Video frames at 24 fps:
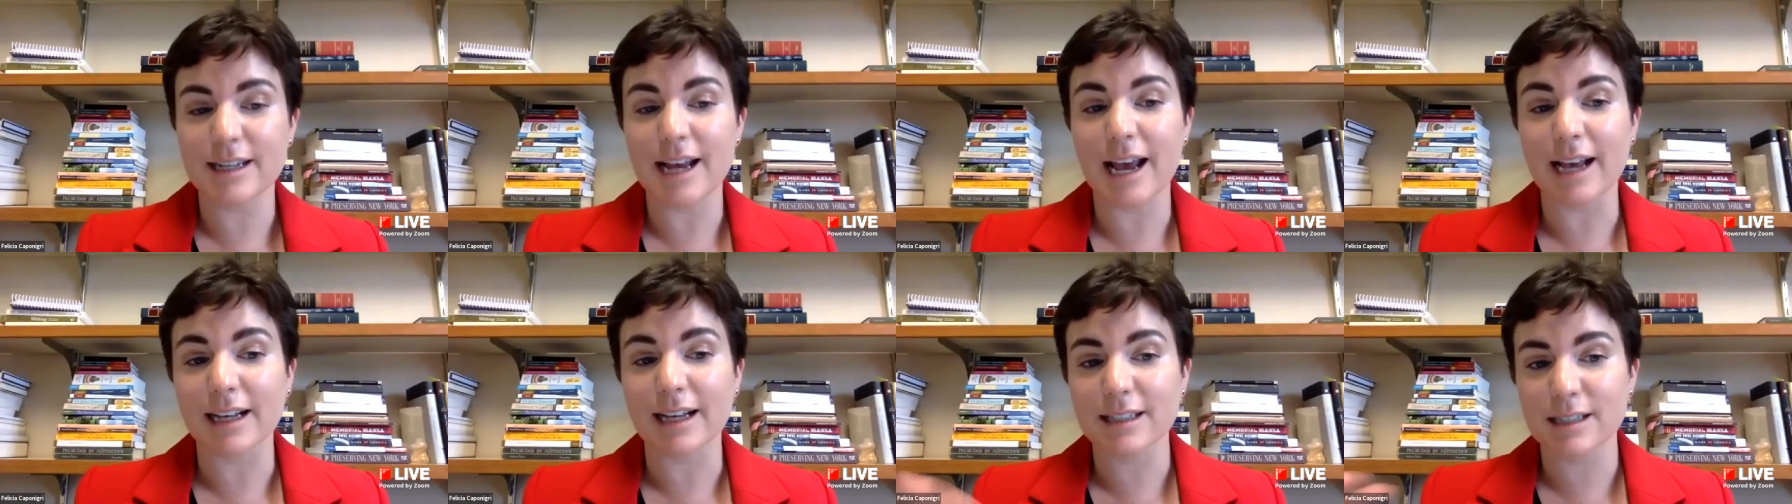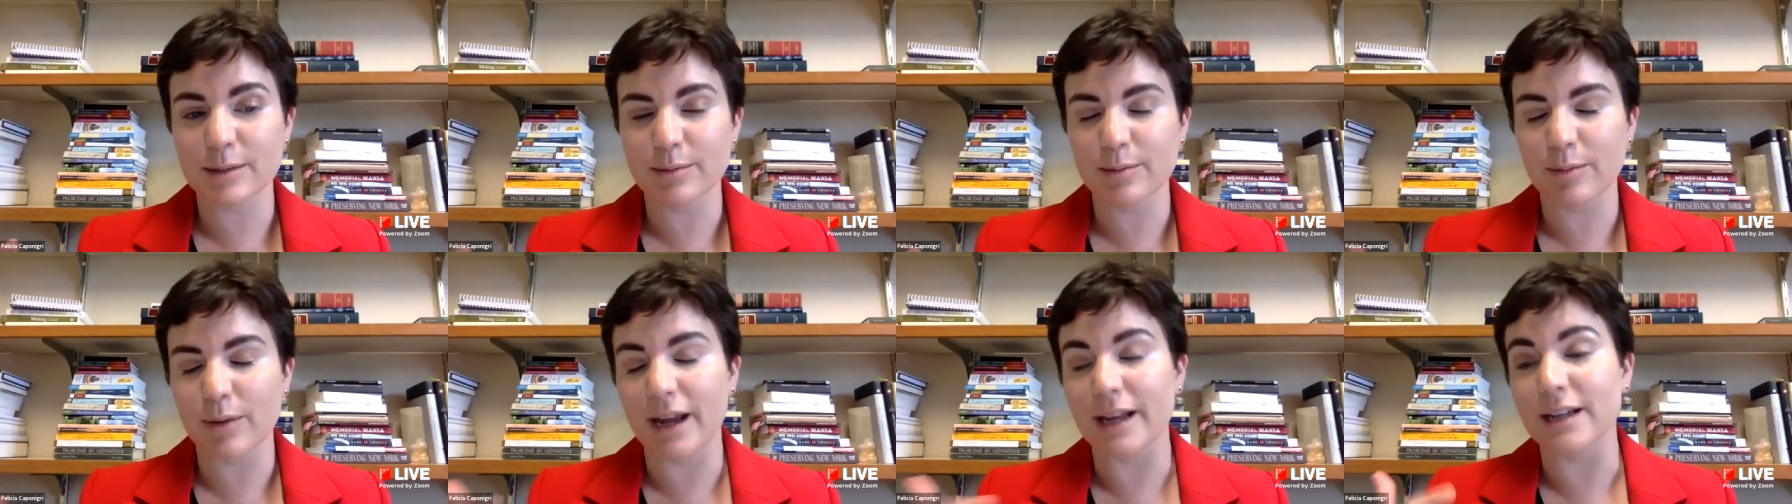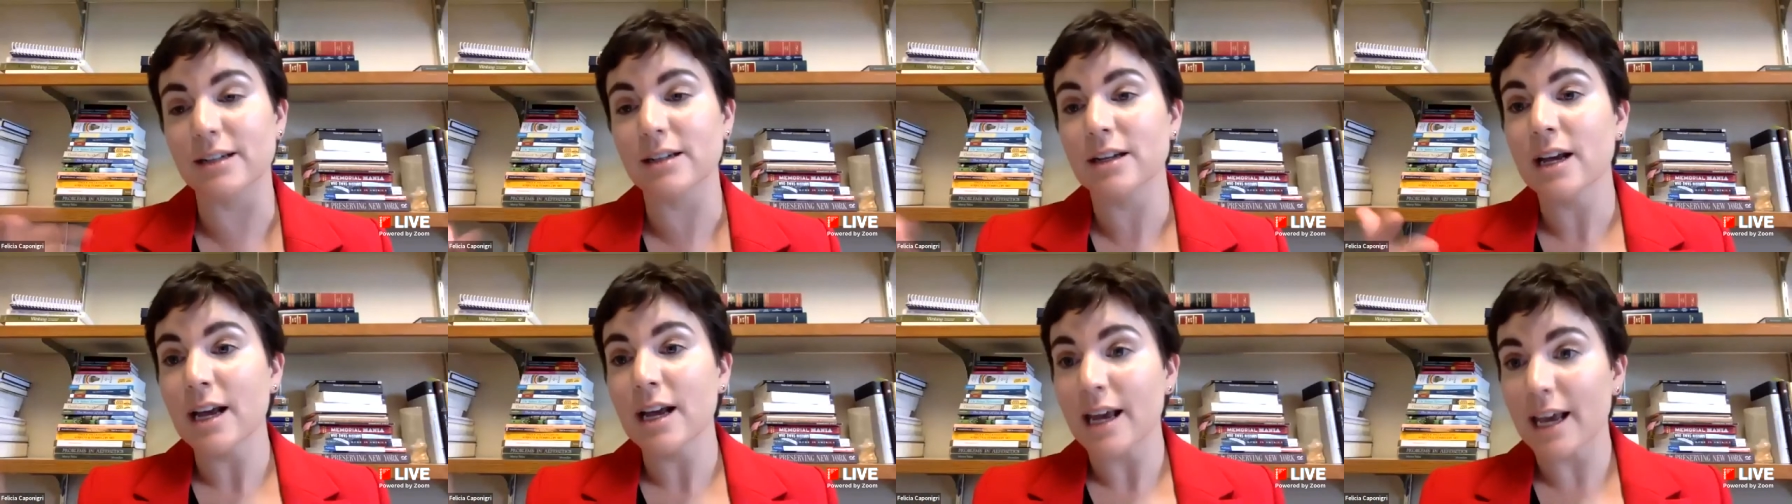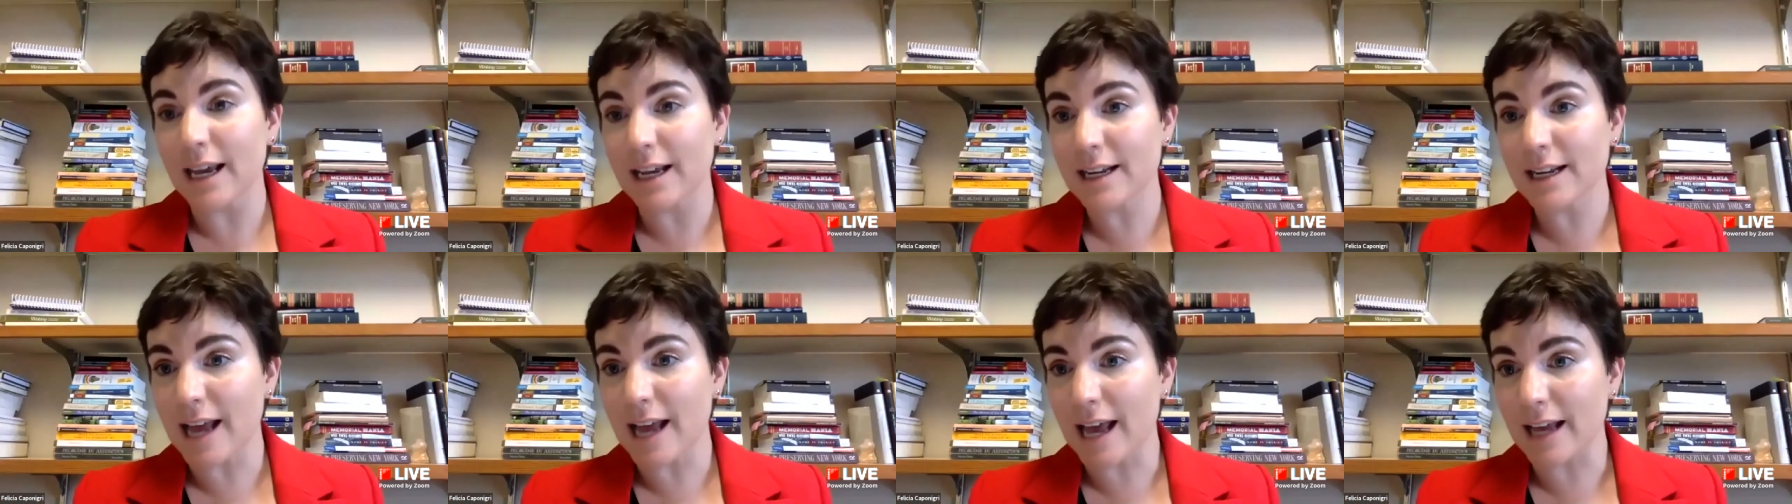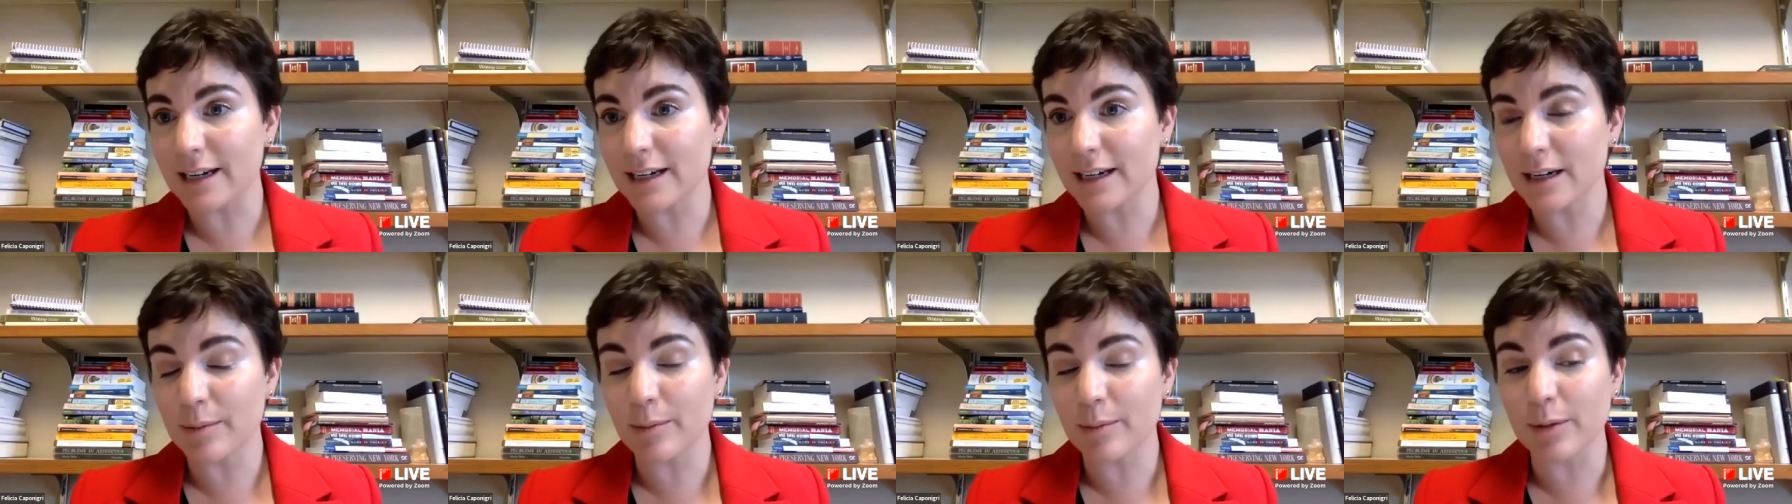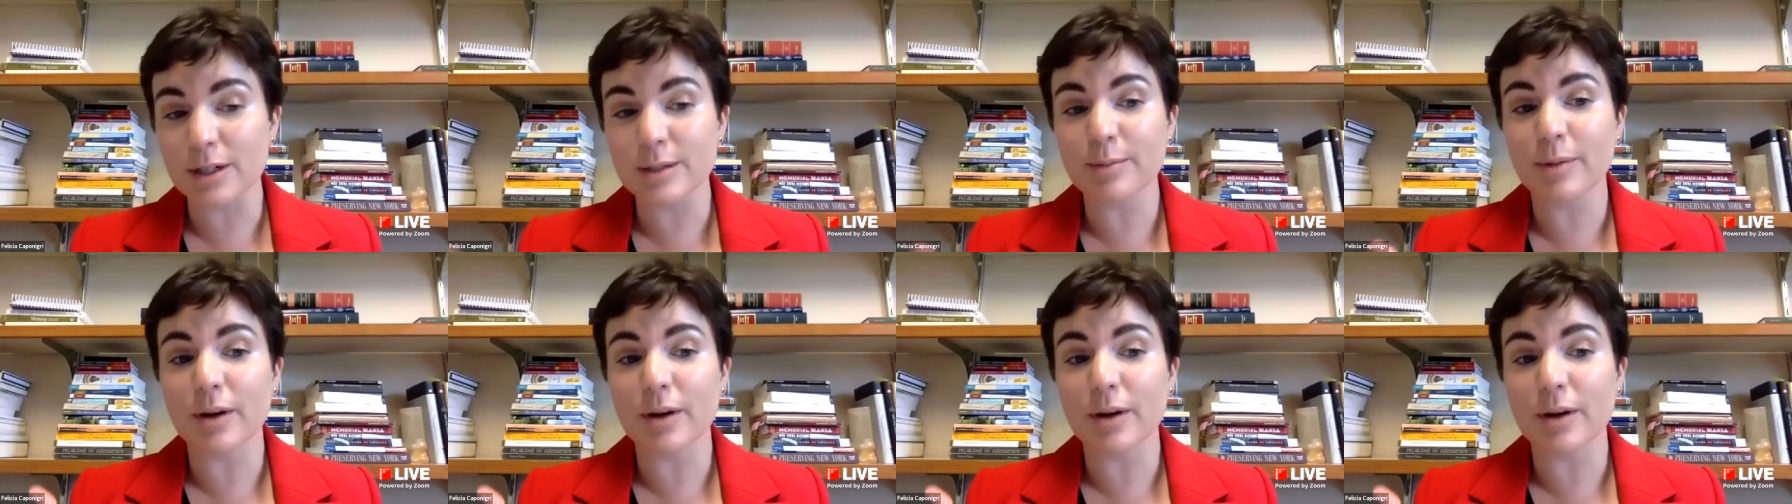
text in in edited books.